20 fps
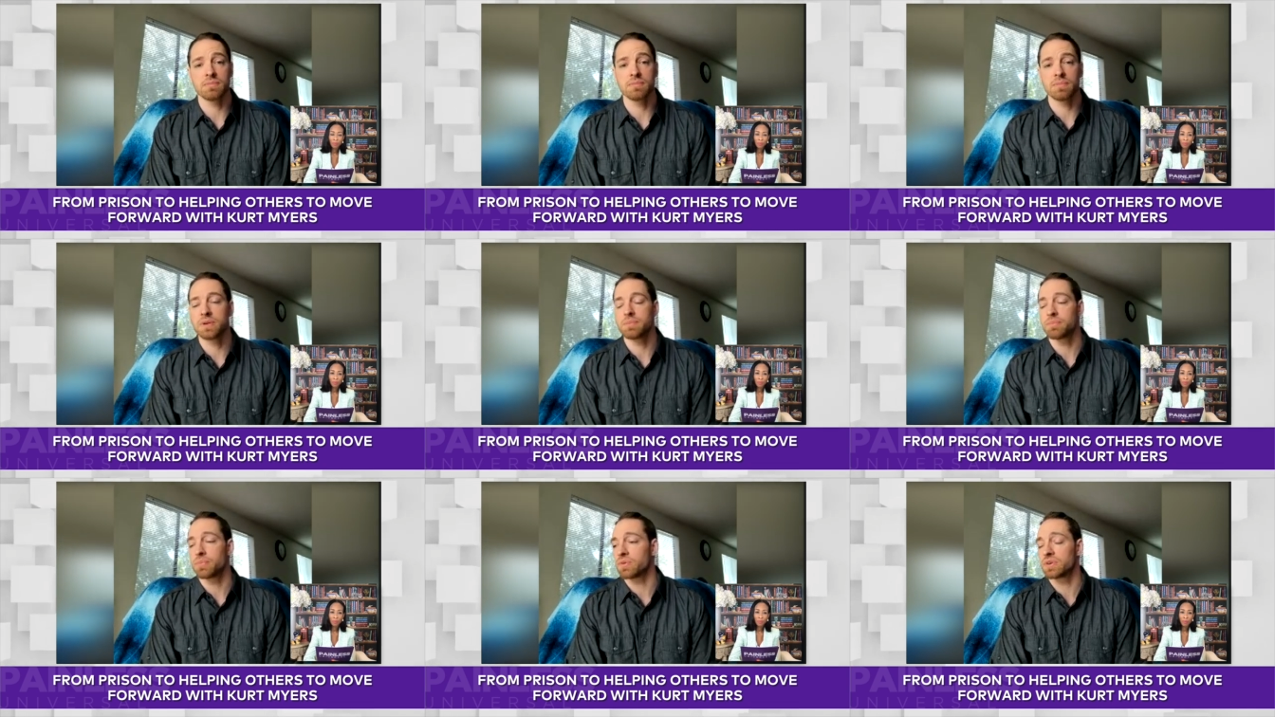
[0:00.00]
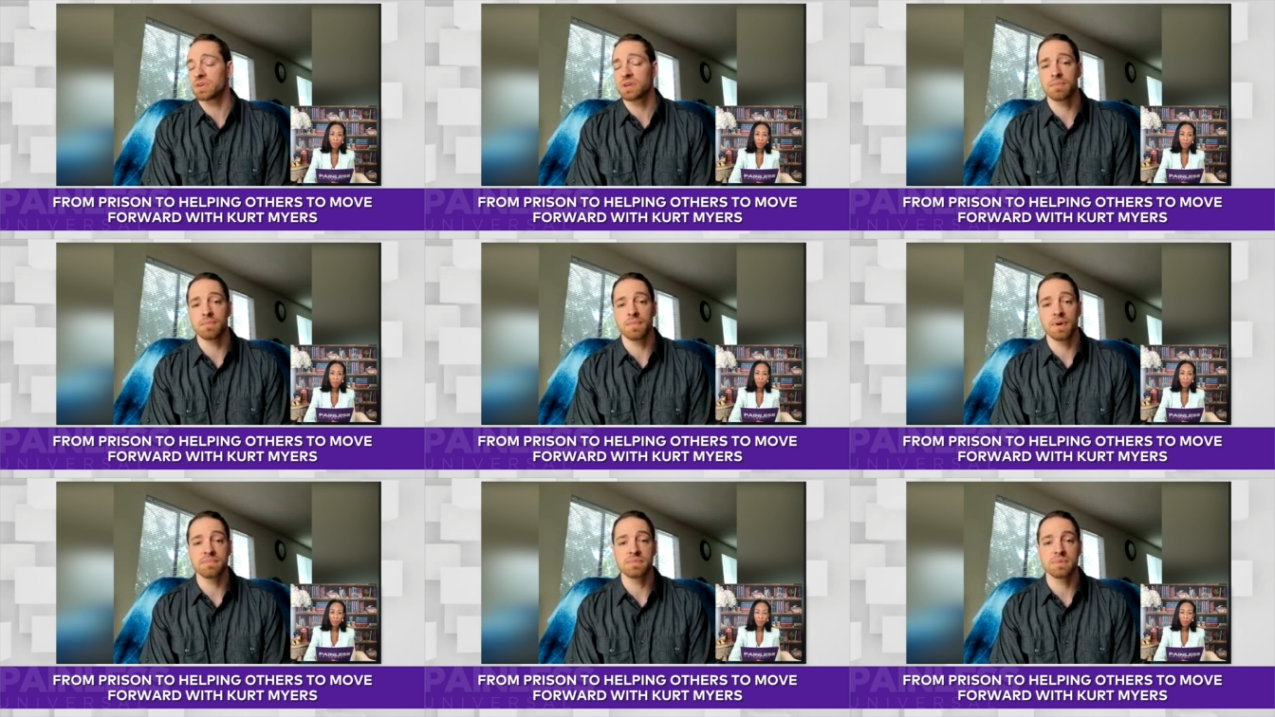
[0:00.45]
And people would
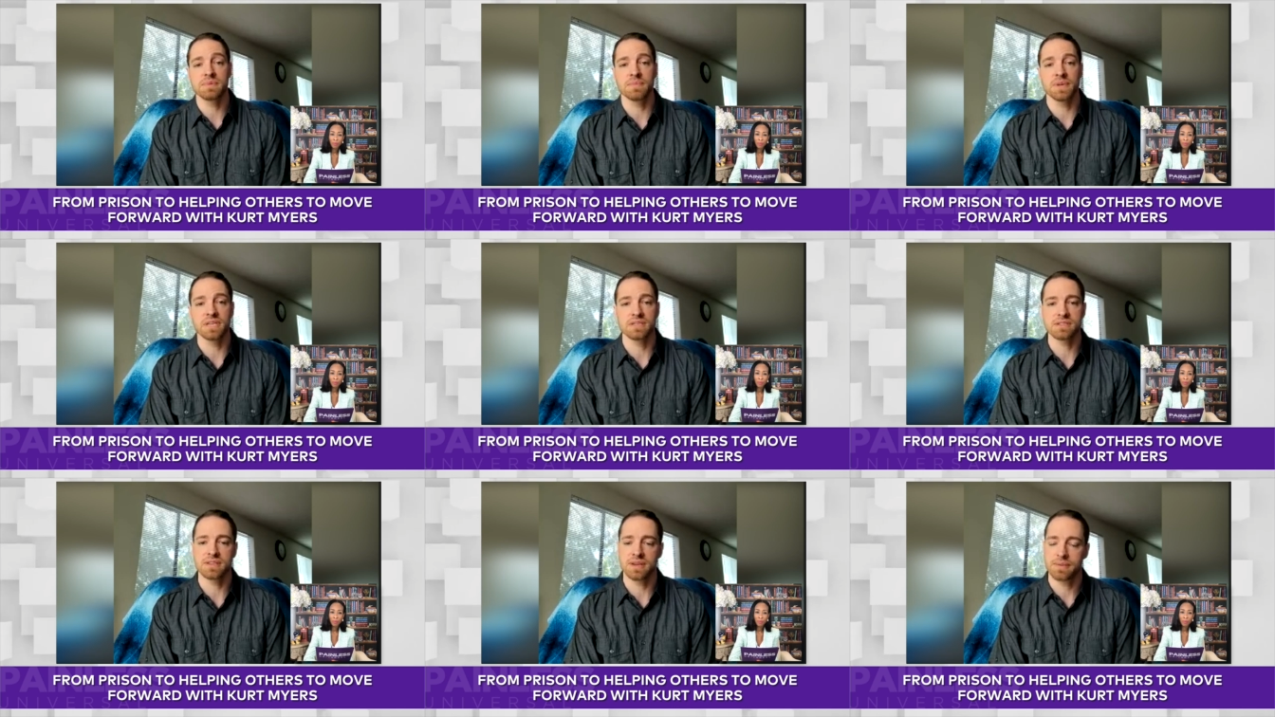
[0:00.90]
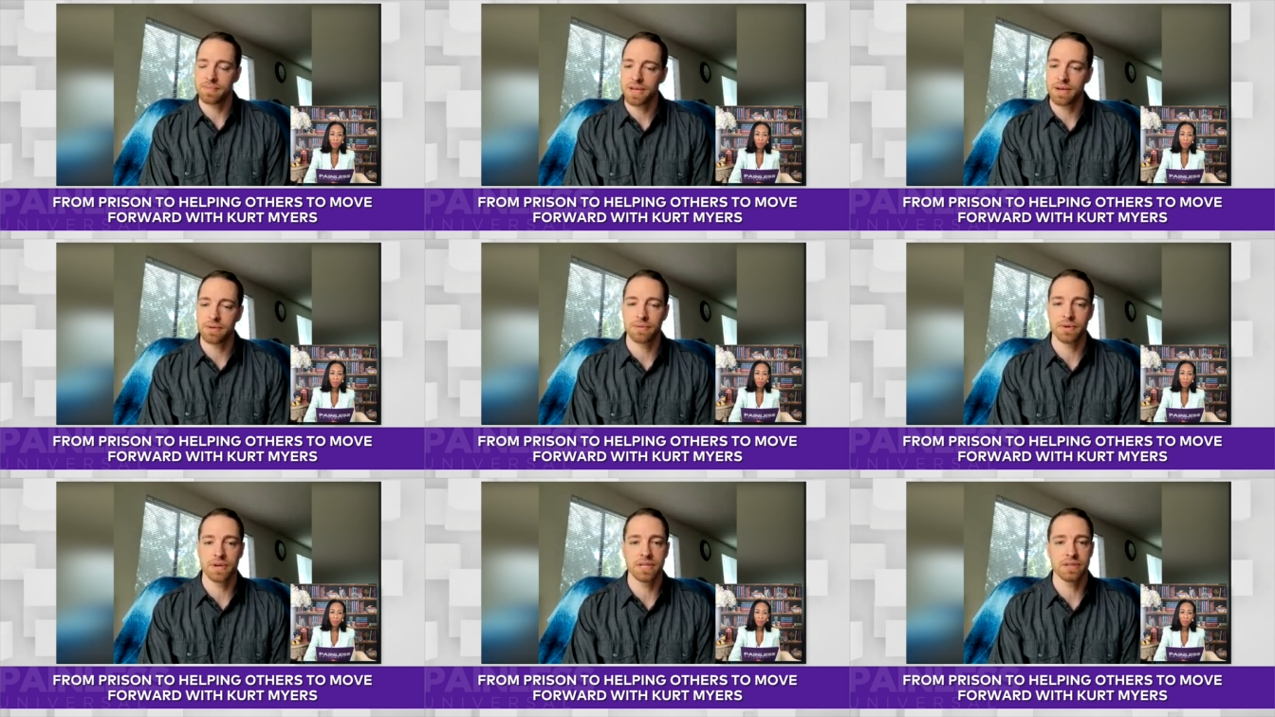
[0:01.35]
come up to me and say,
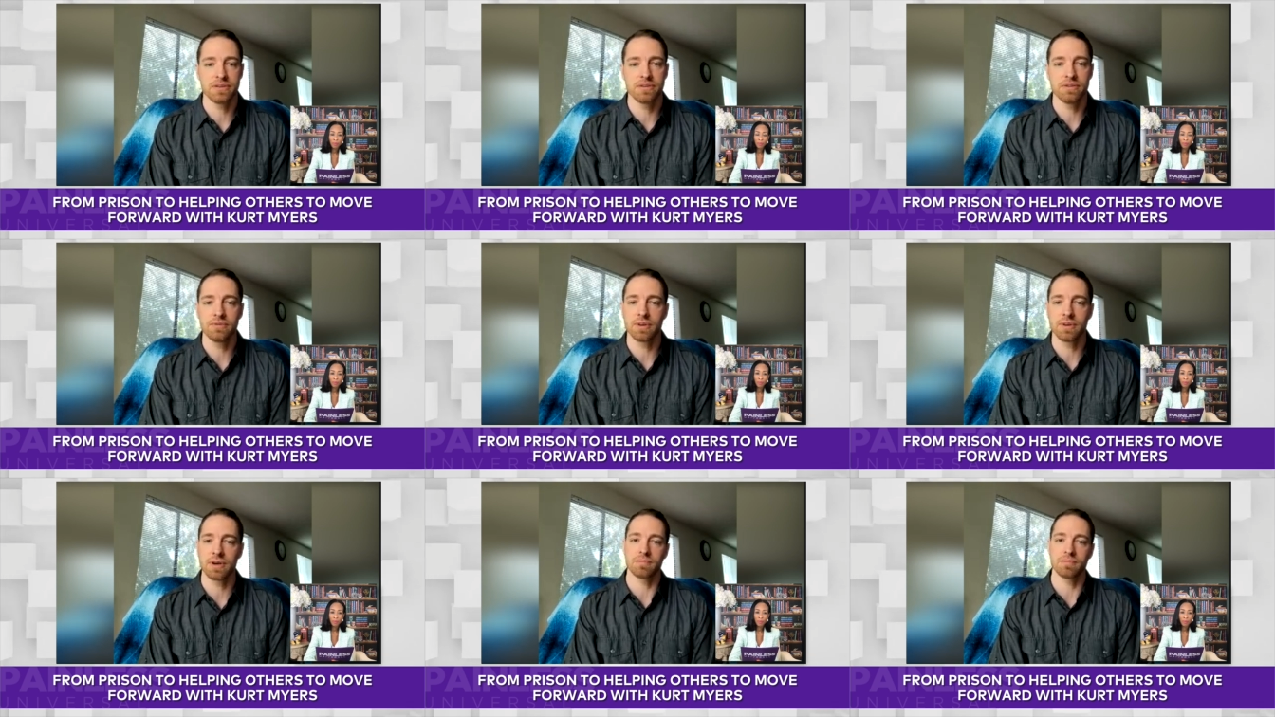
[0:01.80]
"Man, what are you doing?"